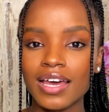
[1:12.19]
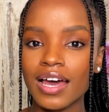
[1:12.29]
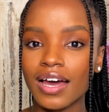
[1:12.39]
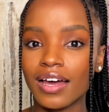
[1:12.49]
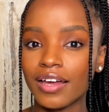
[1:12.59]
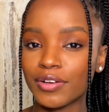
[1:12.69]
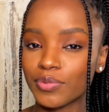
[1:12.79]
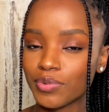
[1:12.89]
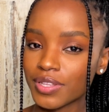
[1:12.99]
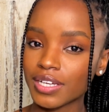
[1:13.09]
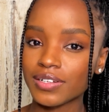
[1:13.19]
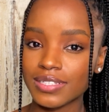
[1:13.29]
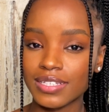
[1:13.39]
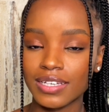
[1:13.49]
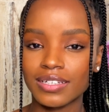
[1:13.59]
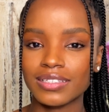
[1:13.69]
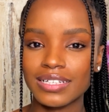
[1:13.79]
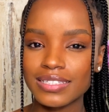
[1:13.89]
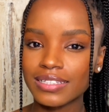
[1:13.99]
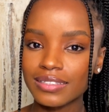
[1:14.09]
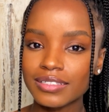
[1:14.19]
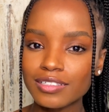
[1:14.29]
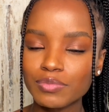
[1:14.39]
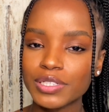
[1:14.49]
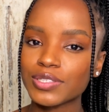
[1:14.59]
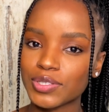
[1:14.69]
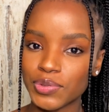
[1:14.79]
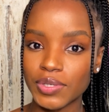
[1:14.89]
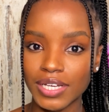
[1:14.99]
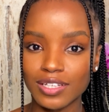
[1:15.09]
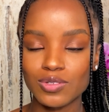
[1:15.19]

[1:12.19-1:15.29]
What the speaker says: and with our skin it's a little bit too late